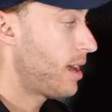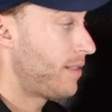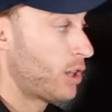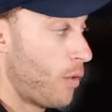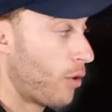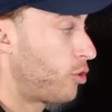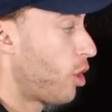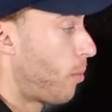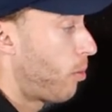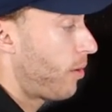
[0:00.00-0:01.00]
If it's over
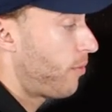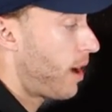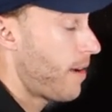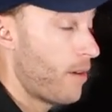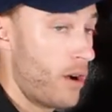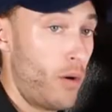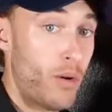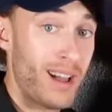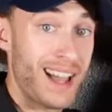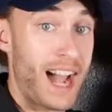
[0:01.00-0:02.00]
0.50,
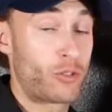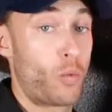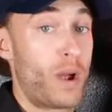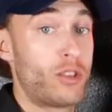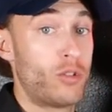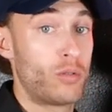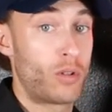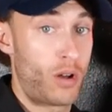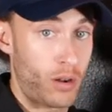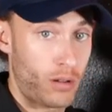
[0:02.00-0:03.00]
that's way too
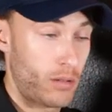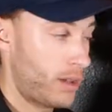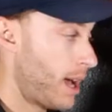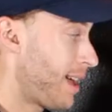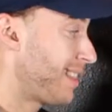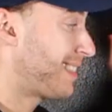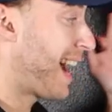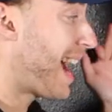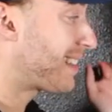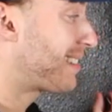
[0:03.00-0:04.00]
long. Okay,
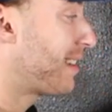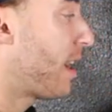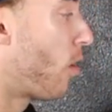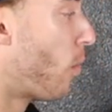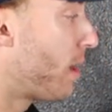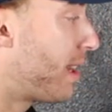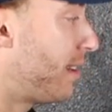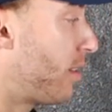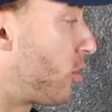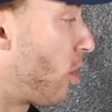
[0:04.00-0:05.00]
that's what we
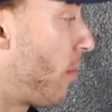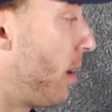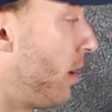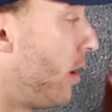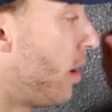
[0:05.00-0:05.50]
can determine.